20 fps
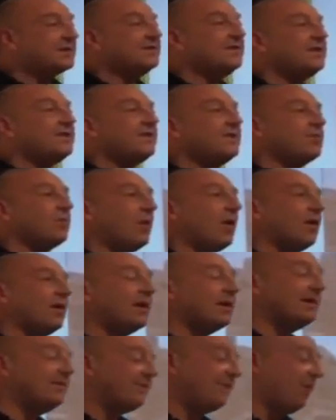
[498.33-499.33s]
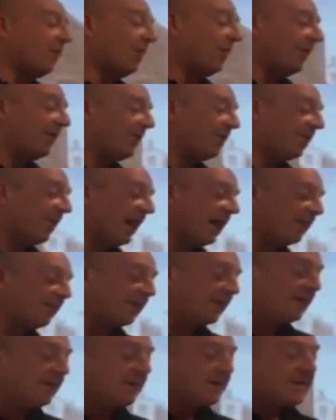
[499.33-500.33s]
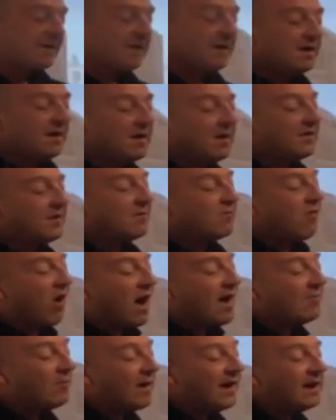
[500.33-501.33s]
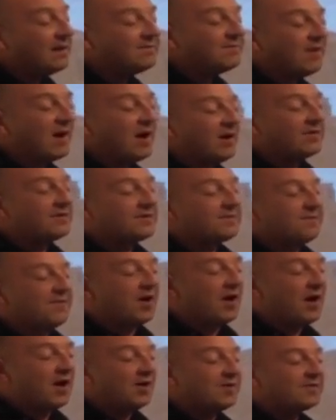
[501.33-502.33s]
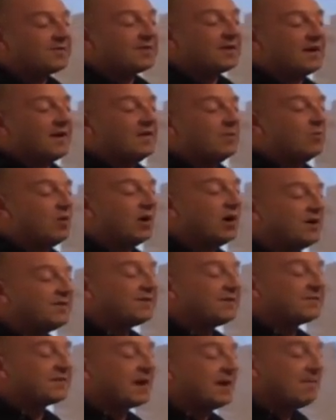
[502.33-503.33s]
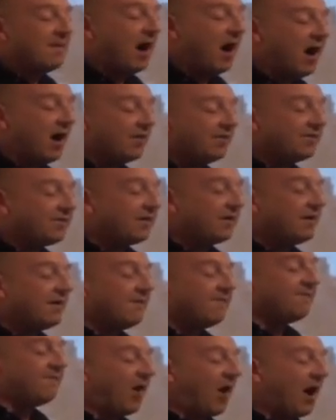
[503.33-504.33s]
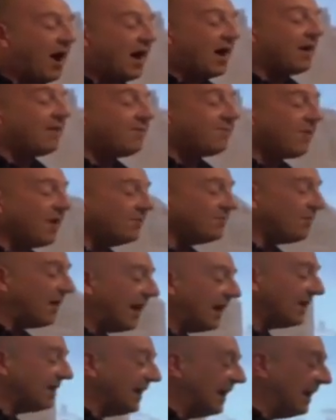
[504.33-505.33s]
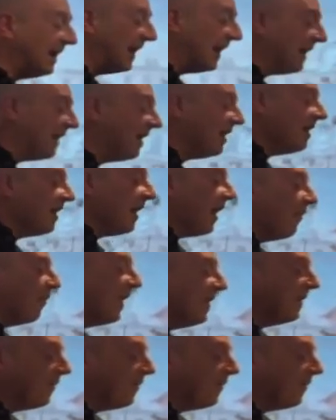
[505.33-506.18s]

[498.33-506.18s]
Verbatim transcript: And this is what an informant said. The right wing advanced first, and the words of command, fire, front rank kneeling, and when